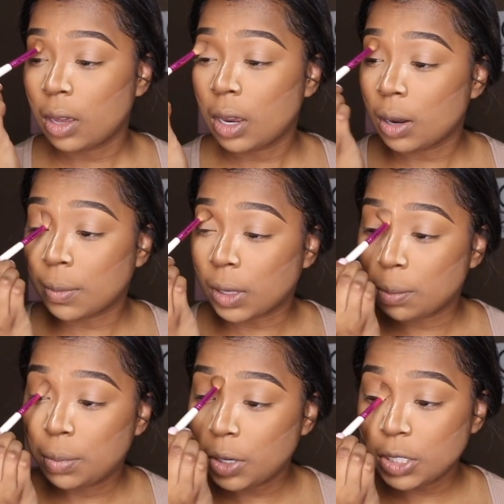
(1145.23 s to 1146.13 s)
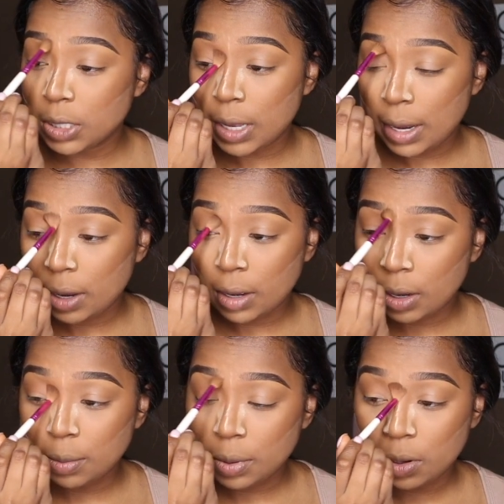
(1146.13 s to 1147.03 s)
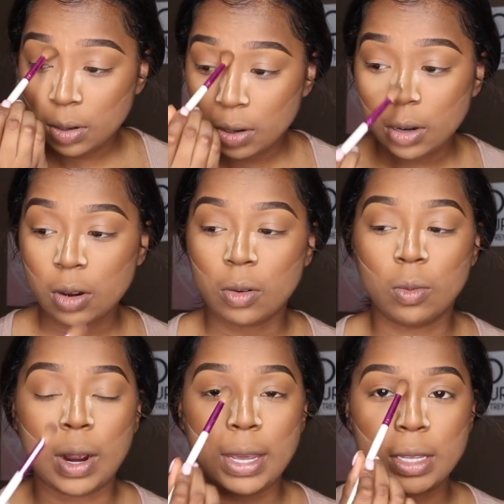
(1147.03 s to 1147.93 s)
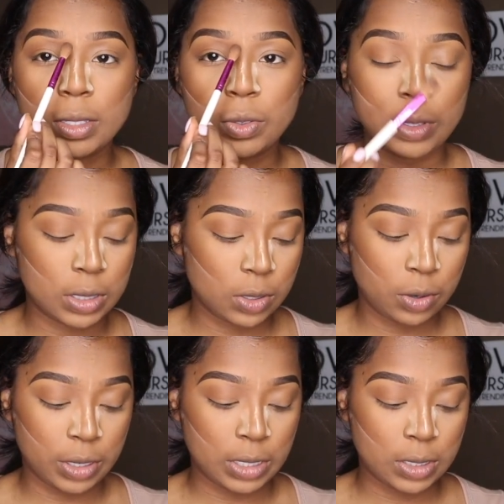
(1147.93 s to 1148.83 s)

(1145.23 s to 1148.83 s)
and I'm going to push that up right into this crease.